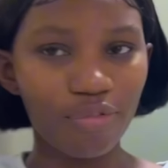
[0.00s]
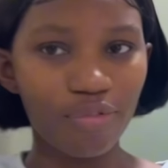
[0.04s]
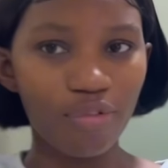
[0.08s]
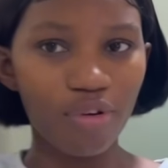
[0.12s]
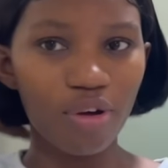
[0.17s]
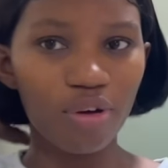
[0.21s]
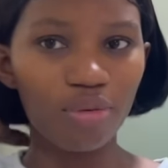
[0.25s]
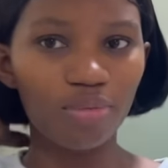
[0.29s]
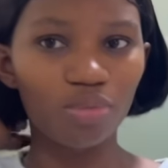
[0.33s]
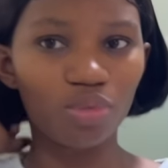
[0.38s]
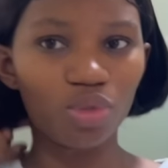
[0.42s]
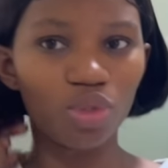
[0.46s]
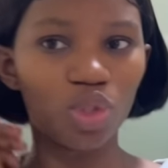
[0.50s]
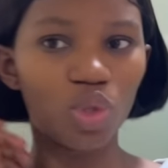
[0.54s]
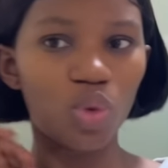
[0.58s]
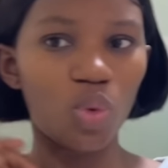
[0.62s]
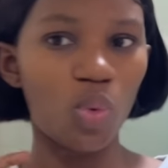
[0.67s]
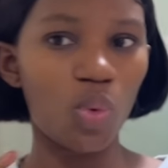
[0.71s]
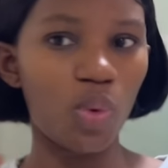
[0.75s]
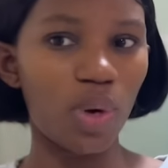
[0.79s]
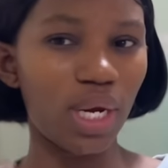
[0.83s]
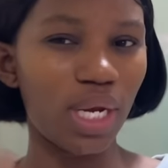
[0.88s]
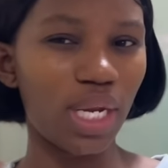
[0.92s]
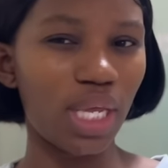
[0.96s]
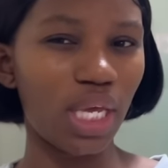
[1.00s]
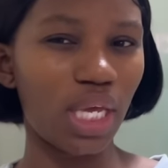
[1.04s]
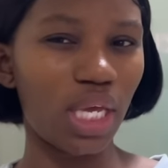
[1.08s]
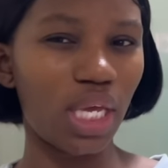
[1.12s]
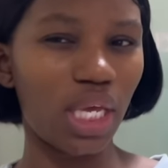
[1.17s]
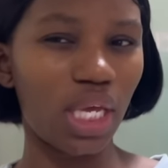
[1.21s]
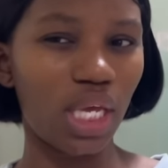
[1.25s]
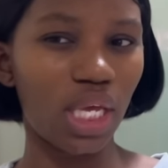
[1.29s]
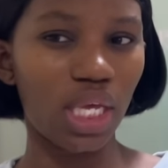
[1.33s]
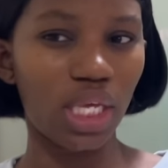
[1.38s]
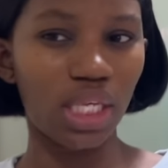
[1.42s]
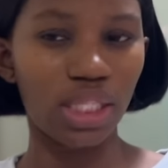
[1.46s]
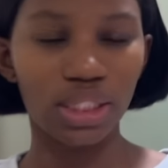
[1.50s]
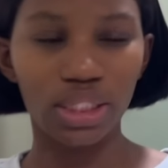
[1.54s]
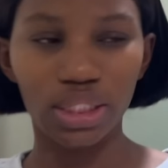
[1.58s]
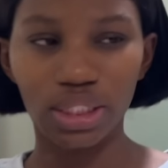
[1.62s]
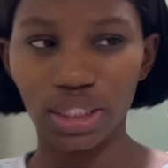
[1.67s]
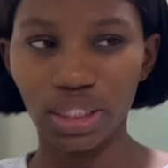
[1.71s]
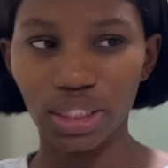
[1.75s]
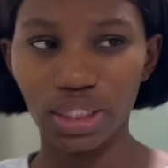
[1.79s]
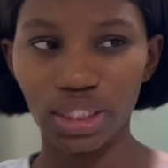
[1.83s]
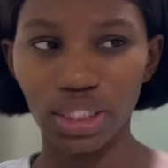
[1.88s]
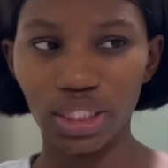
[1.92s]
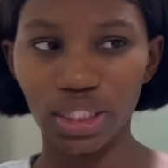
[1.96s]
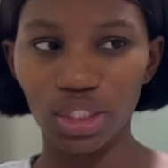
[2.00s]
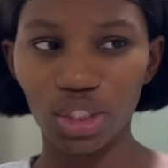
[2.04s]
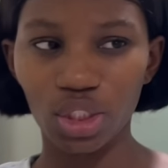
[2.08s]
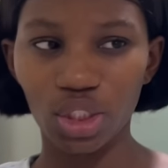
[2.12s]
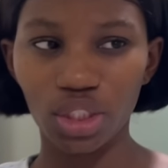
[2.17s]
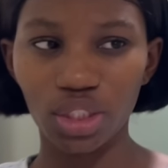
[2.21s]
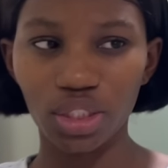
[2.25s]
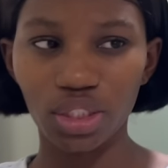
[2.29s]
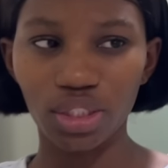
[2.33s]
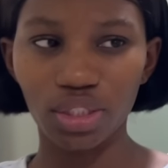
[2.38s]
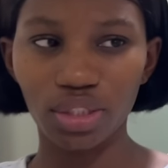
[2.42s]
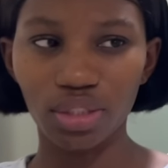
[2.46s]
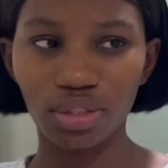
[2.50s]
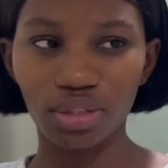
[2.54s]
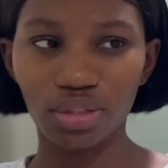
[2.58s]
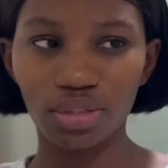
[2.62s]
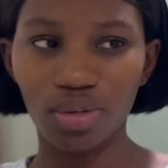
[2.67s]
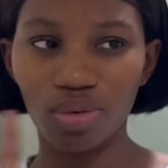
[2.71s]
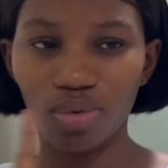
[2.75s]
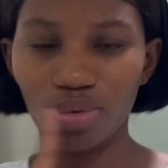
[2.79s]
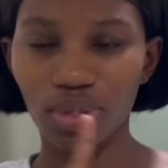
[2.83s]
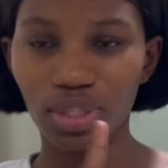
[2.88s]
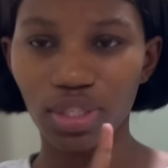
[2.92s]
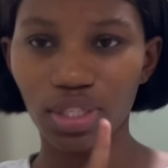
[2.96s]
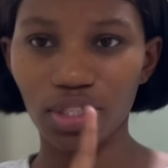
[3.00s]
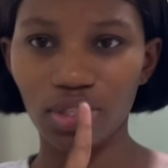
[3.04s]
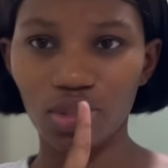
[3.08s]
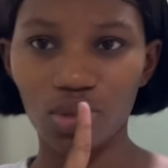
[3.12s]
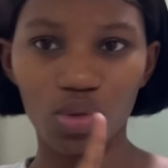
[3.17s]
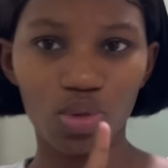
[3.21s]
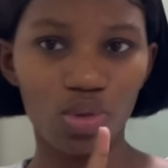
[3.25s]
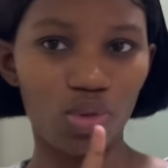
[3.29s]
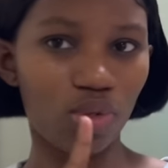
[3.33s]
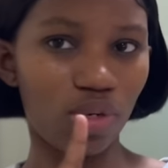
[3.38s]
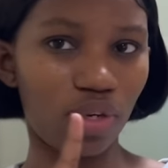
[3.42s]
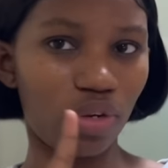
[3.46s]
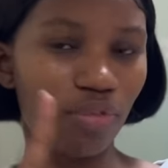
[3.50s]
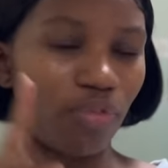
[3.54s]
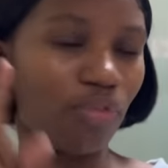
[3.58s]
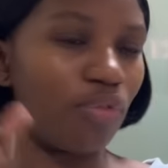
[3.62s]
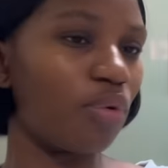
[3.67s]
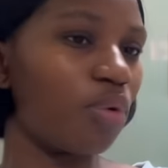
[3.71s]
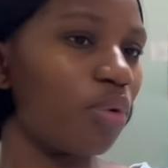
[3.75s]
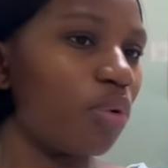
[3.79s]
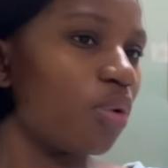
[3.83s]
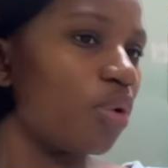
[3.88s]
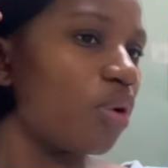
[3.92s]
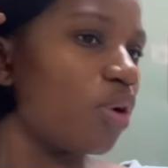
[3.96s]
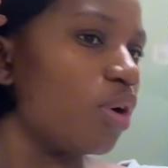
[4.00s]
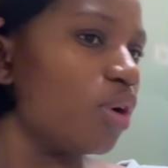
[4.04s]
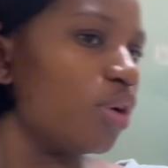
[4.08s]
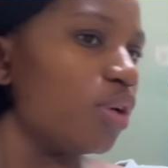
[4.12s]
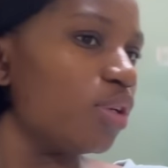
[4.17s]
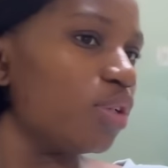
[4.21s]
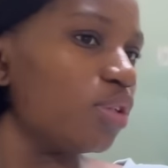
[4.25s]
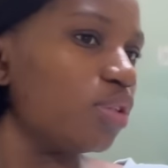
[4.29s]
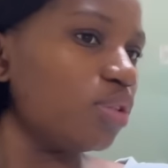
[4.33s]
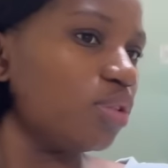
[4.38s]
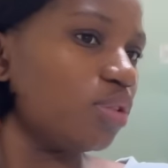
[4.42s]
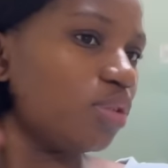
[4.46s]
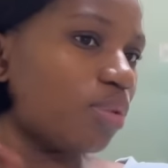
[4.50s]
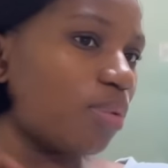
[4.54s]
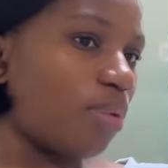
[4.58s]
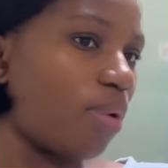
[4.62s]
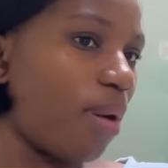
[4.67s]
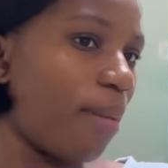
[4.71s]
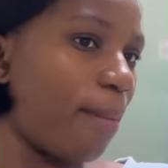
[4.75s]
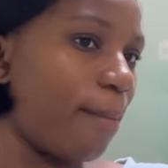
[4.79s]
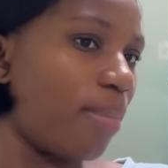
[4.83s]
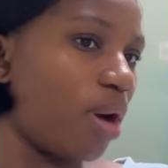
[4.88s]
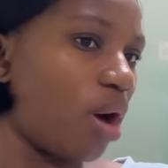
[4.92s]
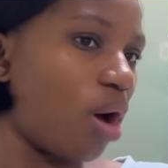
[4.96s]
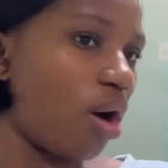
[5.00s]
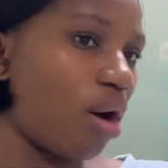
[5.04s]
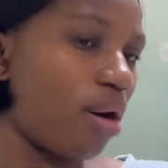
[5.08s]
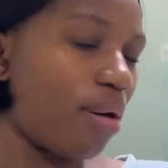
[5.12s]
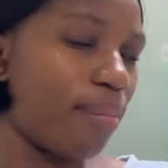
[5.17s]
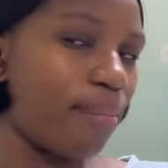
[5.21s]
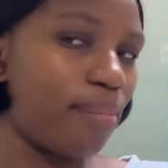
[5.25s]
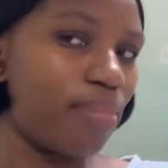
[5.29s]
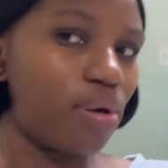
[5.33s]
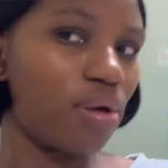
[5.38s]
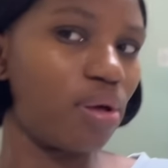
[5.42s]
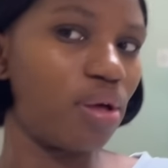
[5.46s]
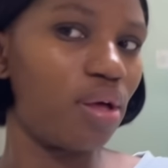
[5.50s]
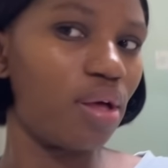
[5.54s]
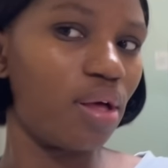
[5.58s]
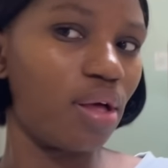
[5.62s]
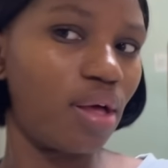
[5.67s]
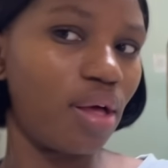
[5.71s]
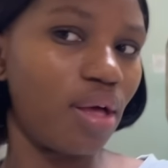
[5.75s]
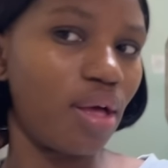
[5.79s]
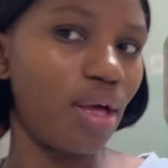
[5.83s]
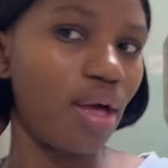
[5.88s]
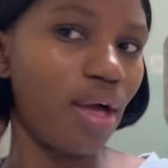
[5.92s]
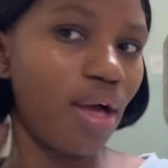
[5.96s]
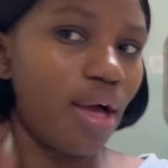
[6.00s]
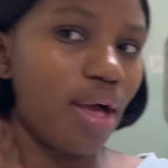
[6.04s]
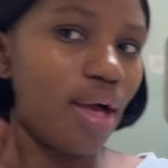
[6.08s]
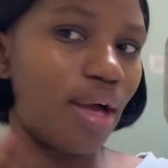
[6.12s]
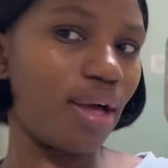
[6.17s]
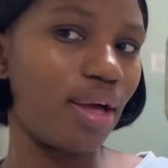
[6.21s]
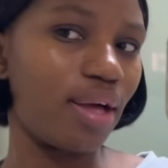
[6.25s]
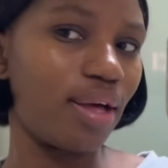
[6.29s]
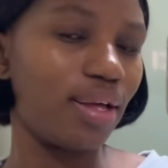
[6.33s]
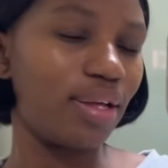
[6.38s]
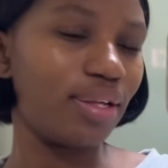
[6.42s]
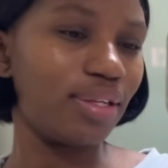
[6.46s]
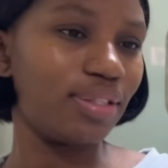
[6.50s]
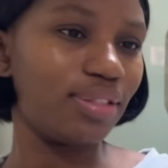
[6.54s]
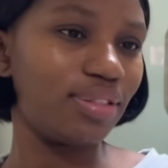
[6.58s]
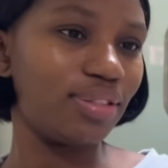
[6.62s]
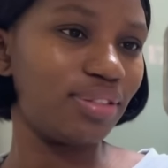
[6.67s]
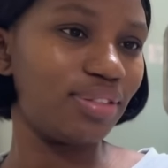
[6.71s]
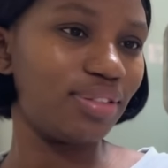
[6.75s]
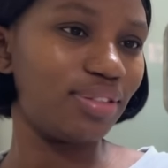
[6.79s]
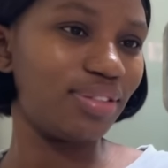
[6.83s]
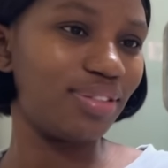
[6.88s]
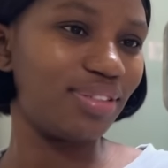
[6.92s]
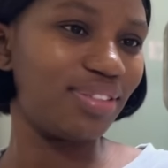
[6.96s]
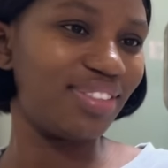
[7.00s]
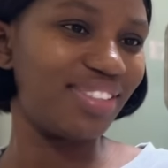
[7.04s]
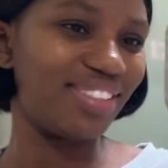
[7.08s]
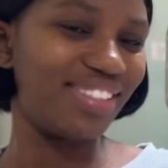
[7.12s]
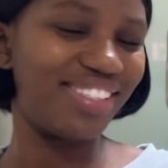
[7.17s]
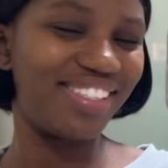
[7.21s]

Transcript: from 26 inches, no, this is 24, to a bob. And